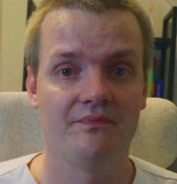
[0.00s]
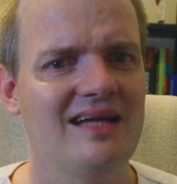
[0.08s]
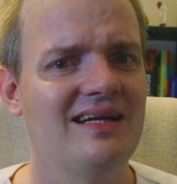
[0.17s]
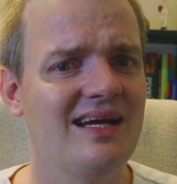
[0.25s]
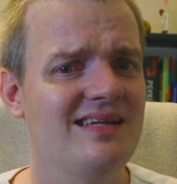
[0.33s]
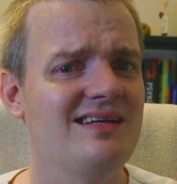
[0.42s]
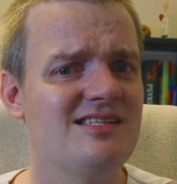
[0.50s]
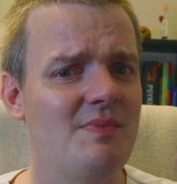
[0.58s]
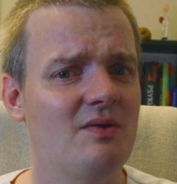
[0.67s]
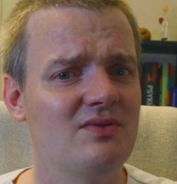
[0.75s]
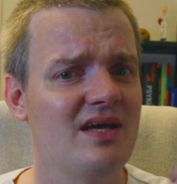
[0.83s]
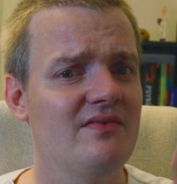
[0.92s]
And again, it's
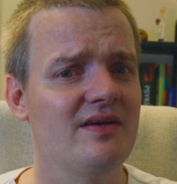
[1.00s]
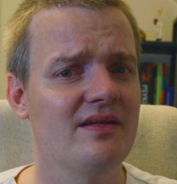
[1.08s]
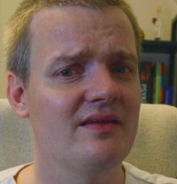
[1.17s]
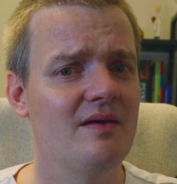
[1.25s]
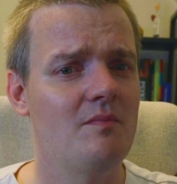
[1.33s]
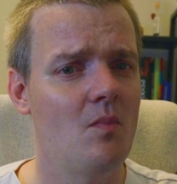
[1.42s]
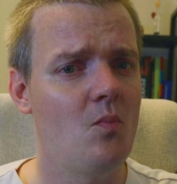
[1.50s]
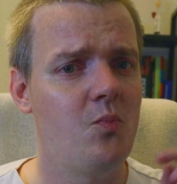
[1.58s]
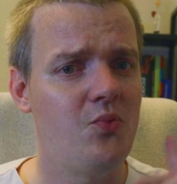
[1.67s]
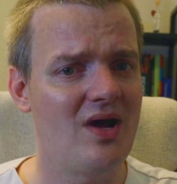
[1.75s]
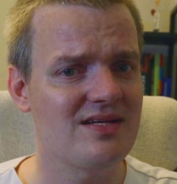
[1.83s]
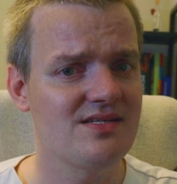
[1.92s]
about giving them
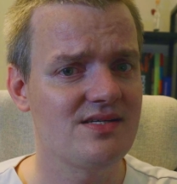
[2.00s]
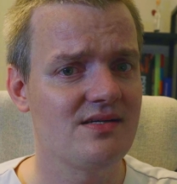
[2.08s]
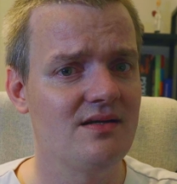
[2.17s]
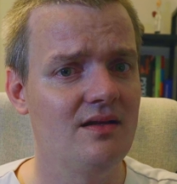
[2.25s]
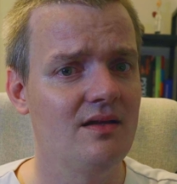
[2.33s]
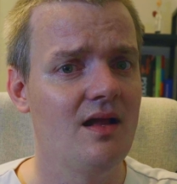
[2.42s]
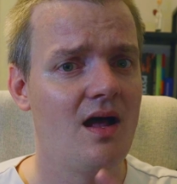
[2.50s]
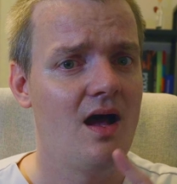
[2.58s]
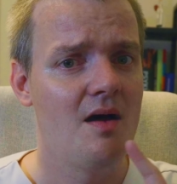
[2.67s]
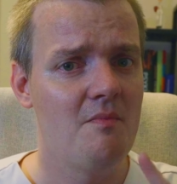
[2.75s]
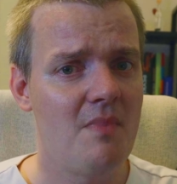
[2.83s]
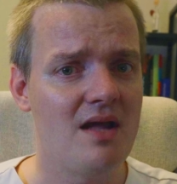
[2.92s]
practical,
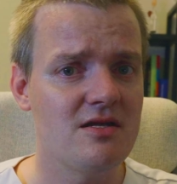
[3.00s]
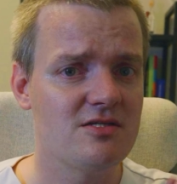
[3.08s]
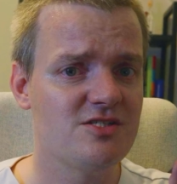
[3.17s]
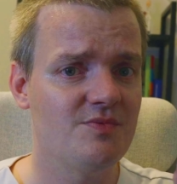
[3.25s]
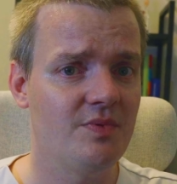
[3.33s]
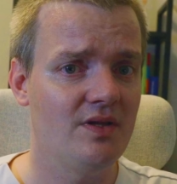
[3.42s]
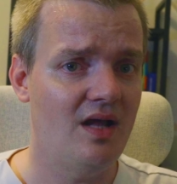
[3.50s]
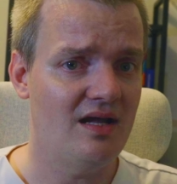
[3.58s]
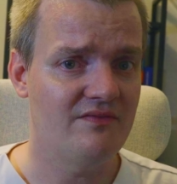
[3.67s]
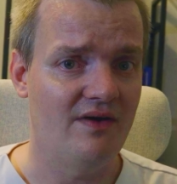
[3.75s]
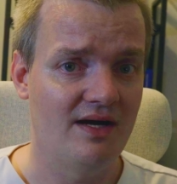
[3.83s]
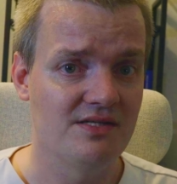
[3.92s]
manageable
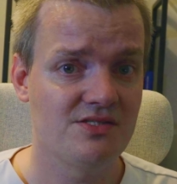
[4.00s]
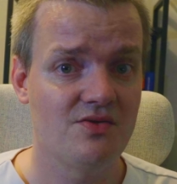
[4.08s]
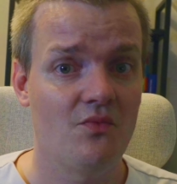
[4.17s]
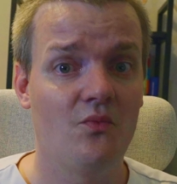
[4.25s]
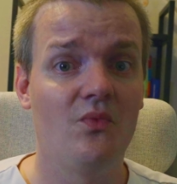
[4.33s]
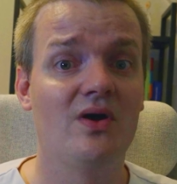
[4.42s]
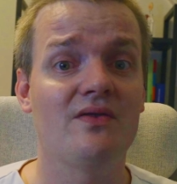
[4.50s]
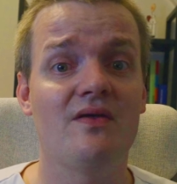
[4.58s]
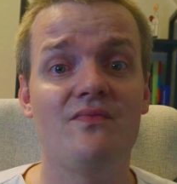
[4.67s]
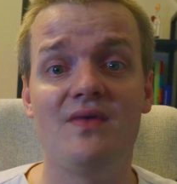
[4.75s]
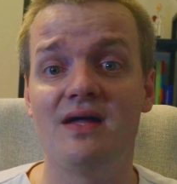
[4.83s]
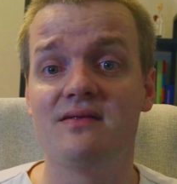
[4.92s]
advice, whether
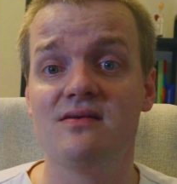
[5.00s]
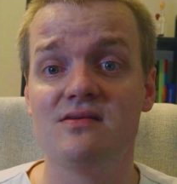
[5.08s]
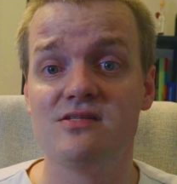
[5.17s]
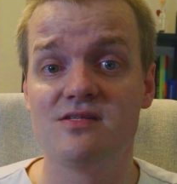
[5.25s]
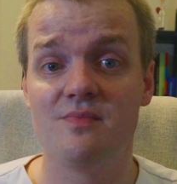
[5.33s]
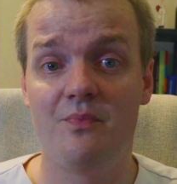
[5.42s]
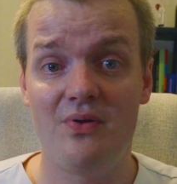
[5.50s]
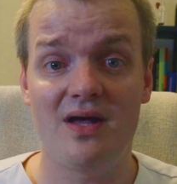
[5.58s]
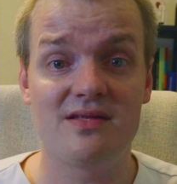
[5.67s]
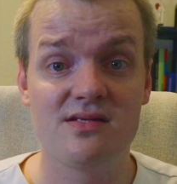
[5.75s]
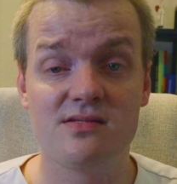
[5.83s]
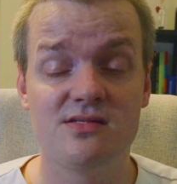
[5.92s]
that is
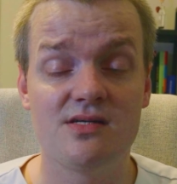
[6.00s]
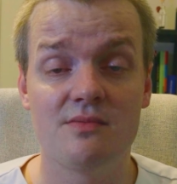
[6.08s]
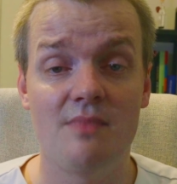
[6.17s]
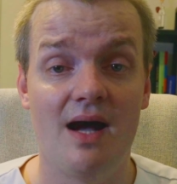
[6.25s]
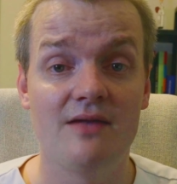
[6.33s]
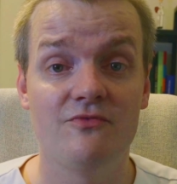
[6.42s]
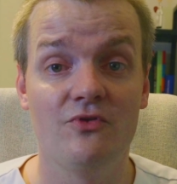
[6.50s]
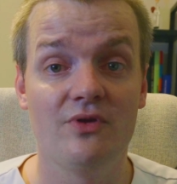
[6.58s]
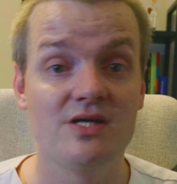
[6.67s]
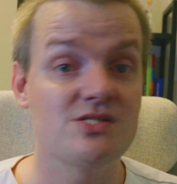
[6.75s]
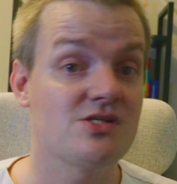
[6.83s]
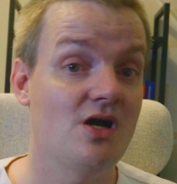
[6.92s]
practicing
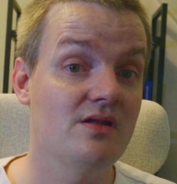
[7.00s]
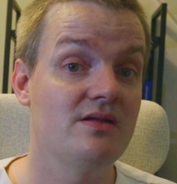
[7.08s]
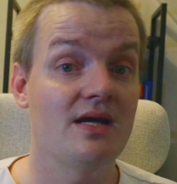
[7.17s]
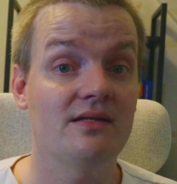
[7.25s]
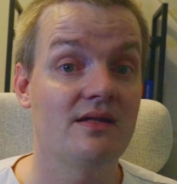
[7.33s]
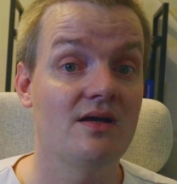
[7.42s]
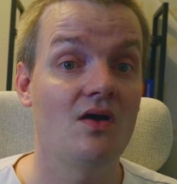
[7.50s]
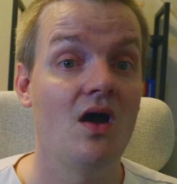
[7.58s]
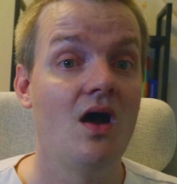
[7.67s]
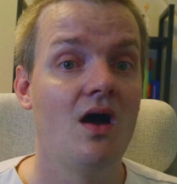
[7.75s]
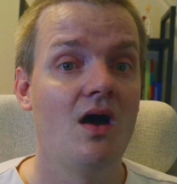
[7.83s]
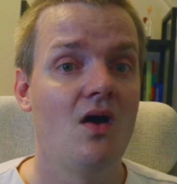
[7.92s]
mindfulness, connecting
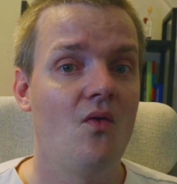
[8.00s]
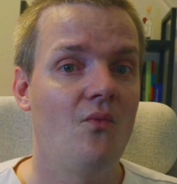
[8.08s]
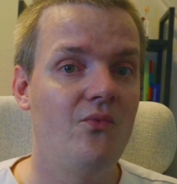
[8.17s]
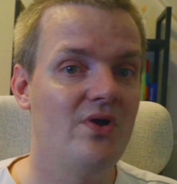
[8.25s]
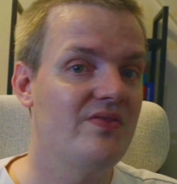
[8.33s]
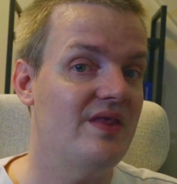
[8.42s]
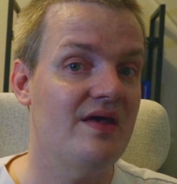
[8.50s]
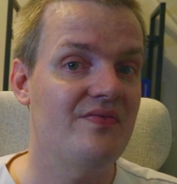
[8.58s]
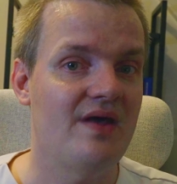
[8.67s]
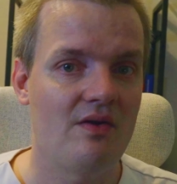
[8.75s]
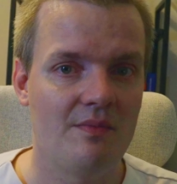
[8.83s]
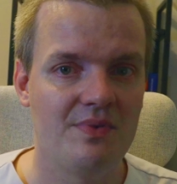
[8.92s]
with a
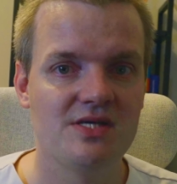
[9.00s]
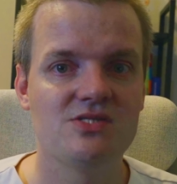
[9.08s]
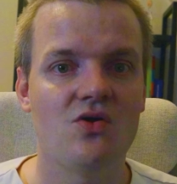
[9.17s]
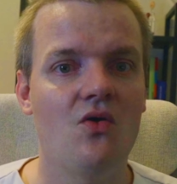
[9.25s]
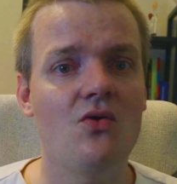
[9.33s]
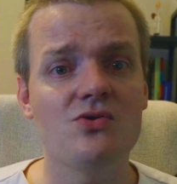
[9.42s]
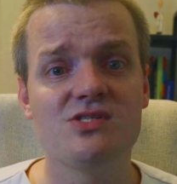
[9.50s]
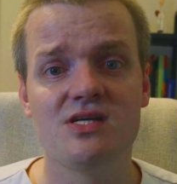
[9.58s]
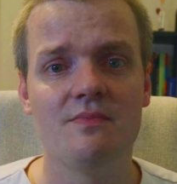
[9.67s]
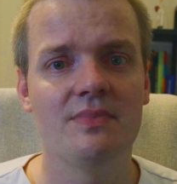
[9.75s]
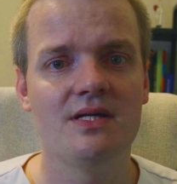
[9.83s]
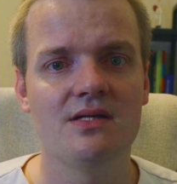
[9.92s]
therapist, or
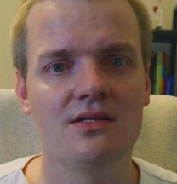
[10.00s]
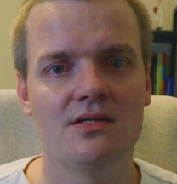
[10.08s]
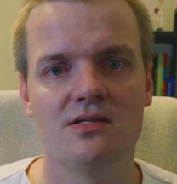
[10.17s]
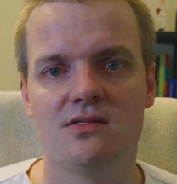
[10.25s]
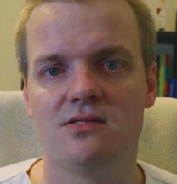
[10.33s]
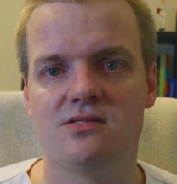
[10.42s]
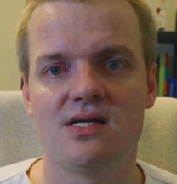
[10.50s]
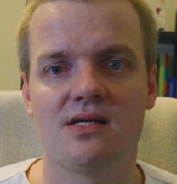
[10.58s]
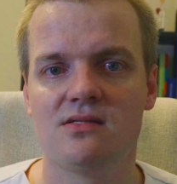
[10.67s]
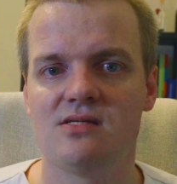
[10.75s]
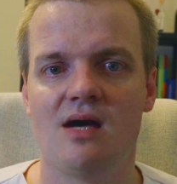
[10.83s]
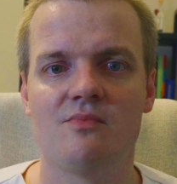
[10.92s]
simply
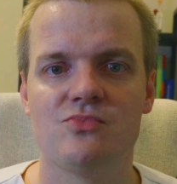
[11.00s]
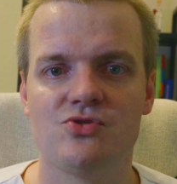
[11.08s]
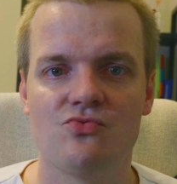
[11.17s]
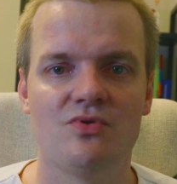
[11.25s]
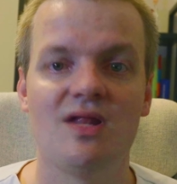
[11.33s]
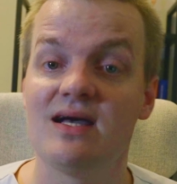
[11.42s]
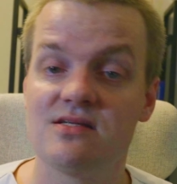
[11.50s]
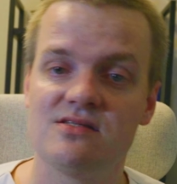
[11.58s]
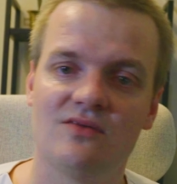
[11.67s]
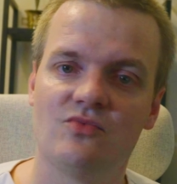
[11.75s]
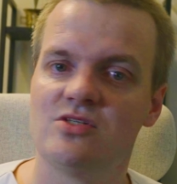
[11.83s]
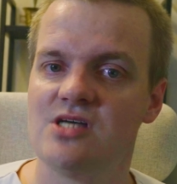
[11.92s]
taking time to relax
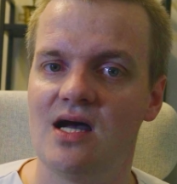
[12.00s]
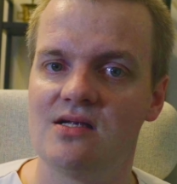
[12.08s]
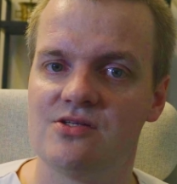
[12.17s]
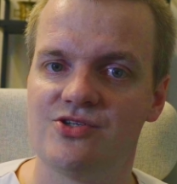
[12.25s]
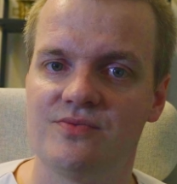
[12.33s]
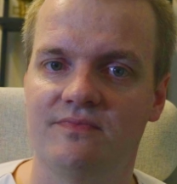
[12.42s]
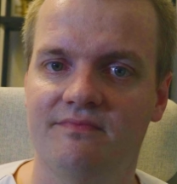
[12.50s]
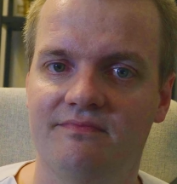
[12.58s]
and recharge.